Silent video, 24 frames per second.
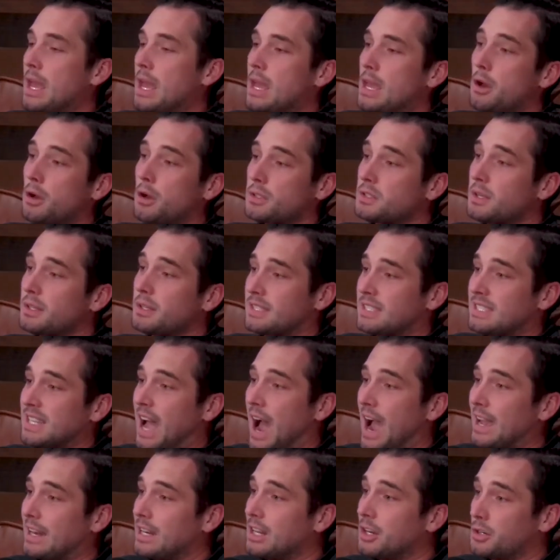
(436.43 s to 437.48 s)
He also has
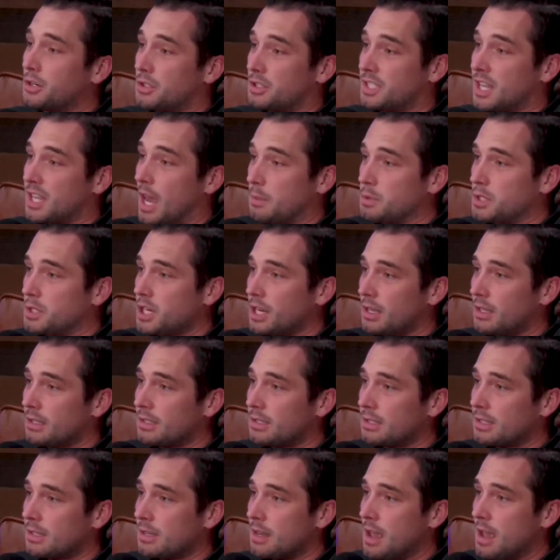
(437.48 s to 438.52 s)
9
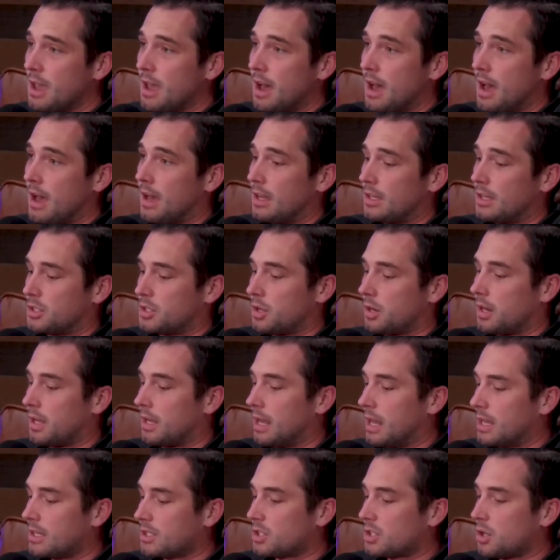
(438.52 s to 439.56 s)
interceptions
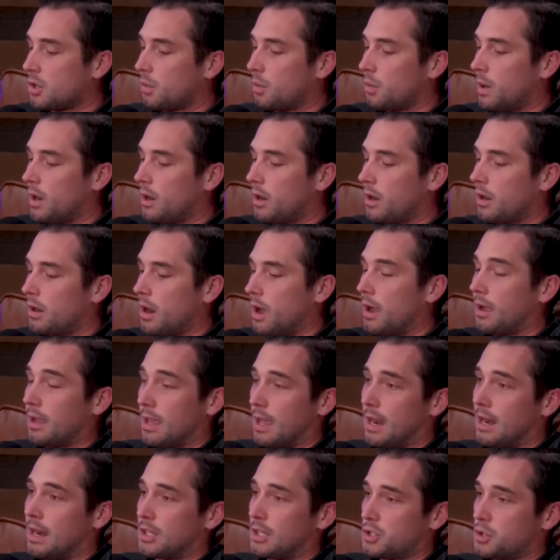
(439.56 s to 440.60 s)
during his career,
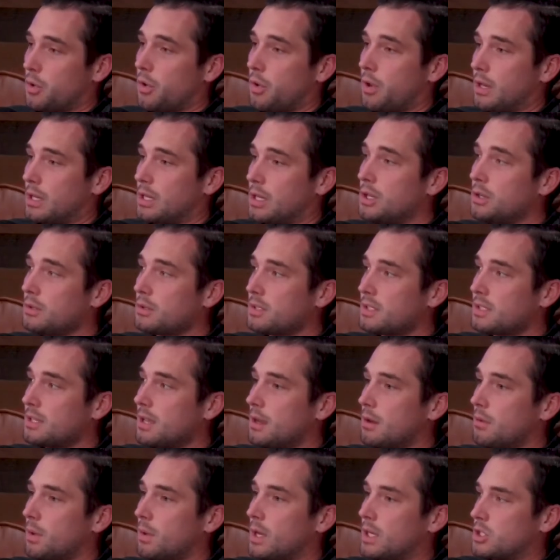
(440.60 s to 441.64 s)
again, at Troy and
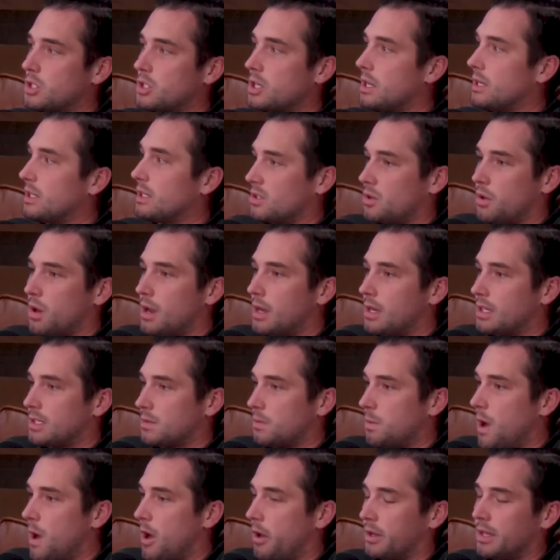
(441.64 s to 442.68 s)
Houston, which is great
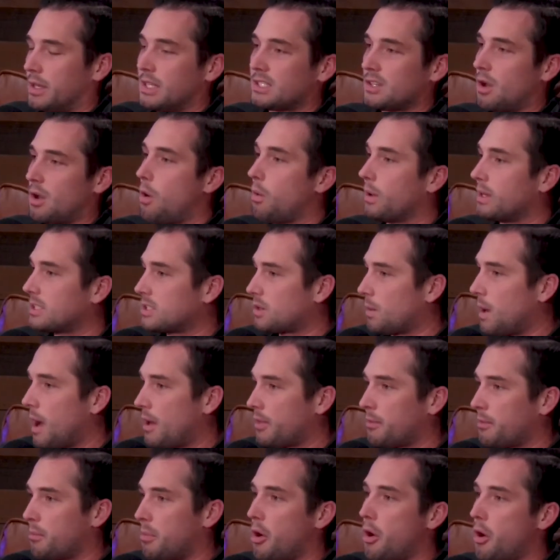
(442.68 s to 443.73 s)
as well. He's always
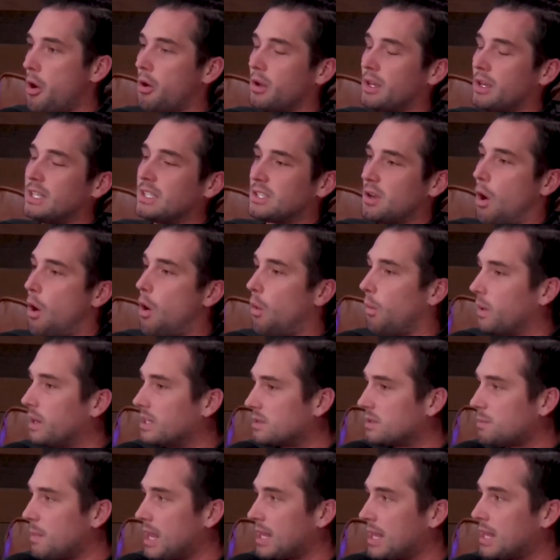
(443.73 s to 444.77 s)
around the ball. He's
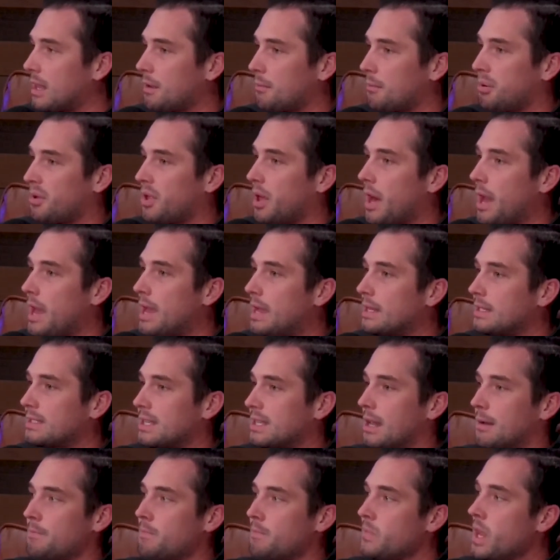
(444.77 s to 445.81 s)
always making
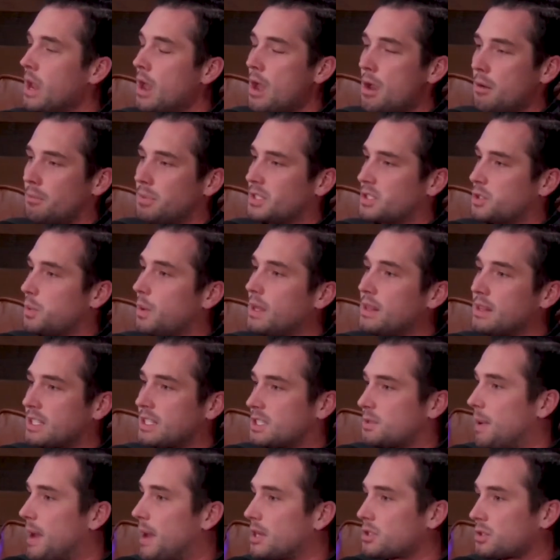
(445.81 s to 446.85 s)
plays, and between
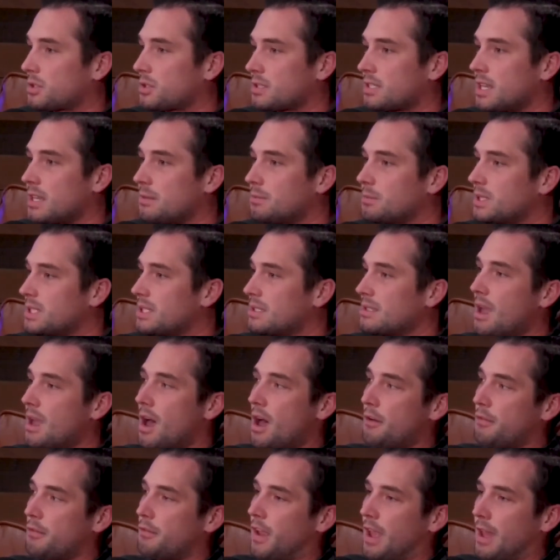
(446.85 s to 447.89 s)
the special team
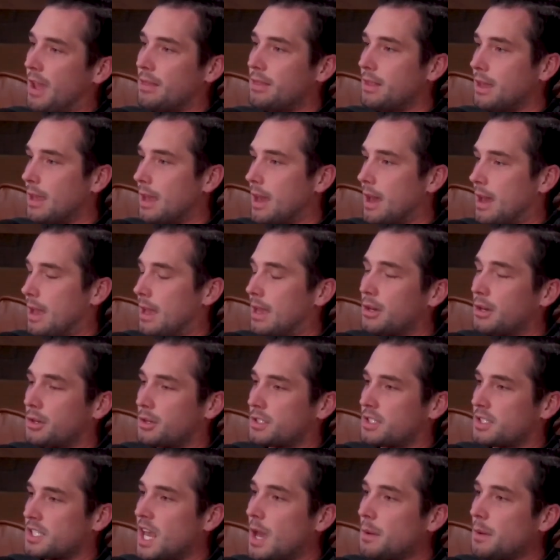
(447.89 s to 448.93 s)
stuff and the
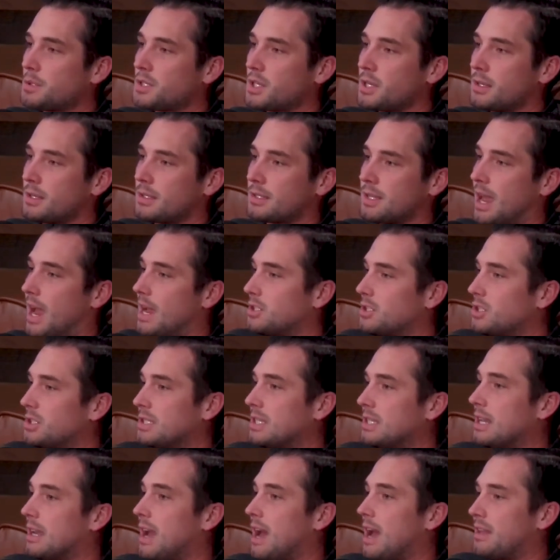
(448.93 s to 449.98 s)
interceptions, I
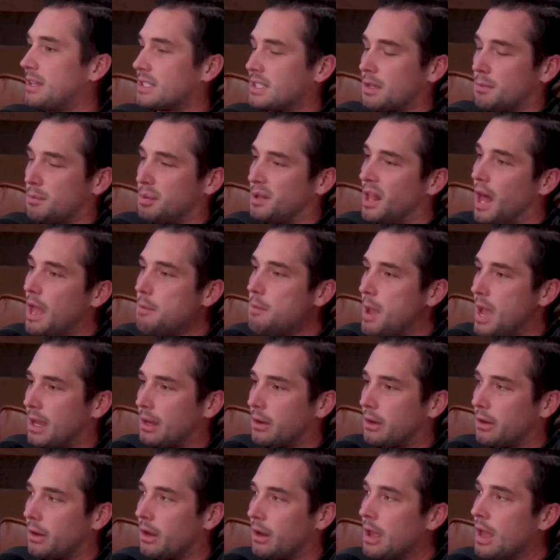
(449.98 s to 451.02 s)
just see a guy that's a
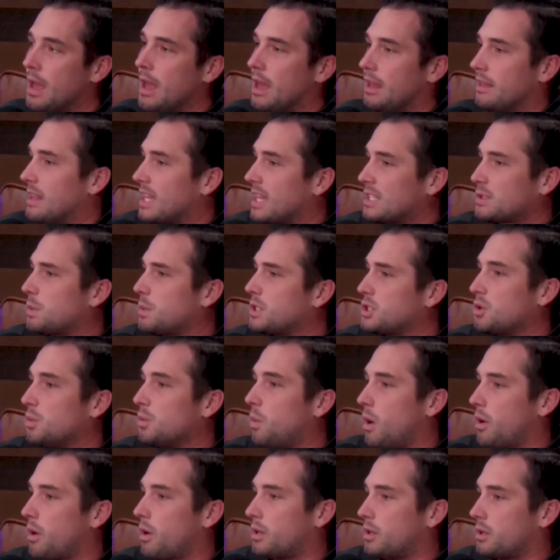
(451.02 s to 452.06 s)
playmaker. And that's what
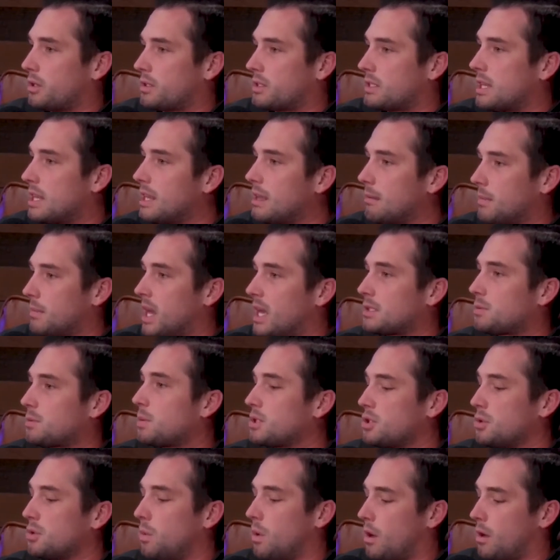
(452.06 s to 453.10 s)
you want on your team.
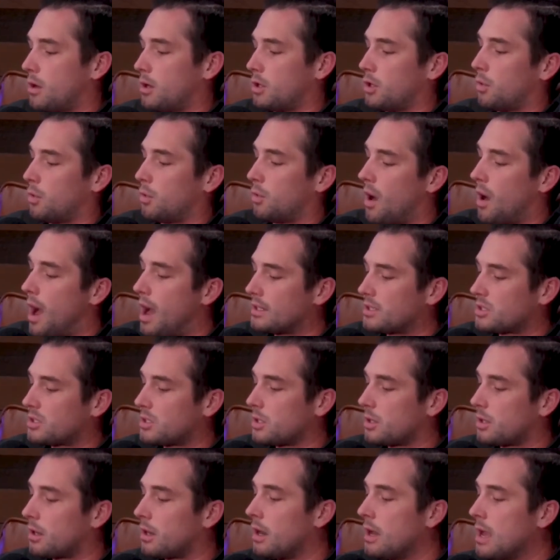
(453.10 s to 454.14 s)
That's what you want on your
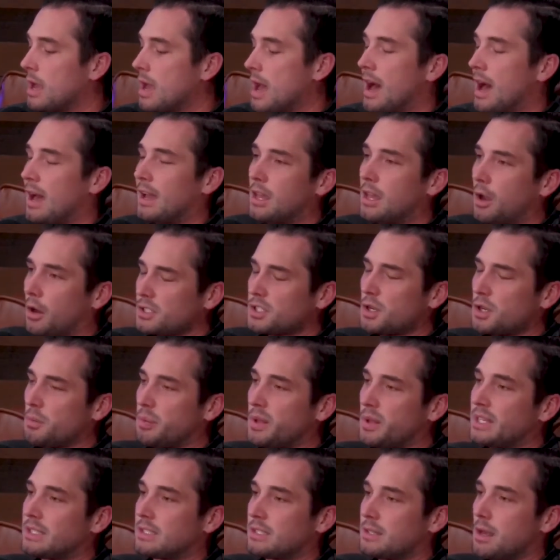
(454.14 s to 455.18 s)
roster. He also
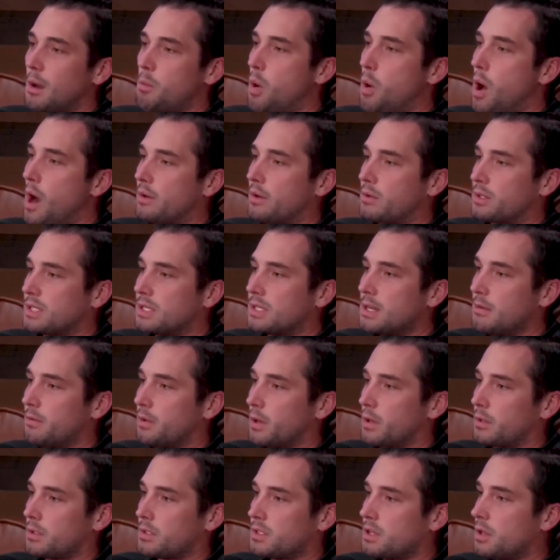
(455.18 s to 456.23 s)
played some wide
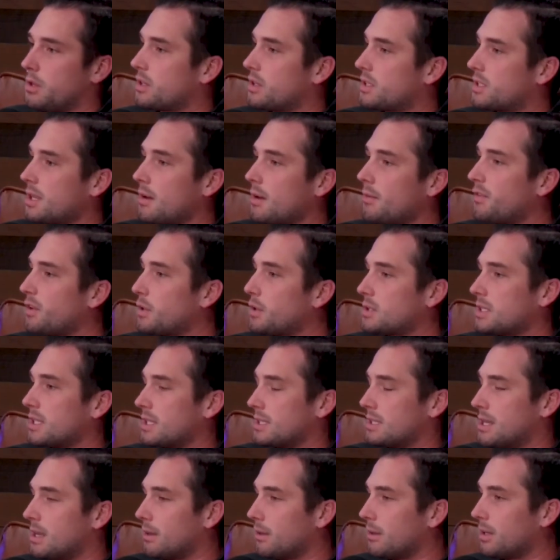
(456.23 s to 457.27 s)
receiver, so there's some
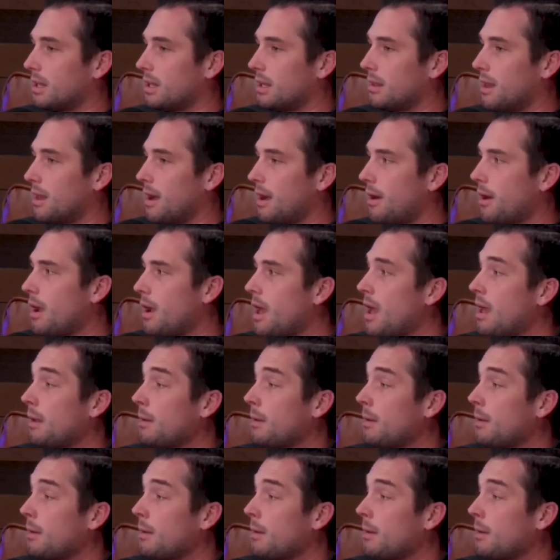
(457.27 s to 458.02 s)
versatility there.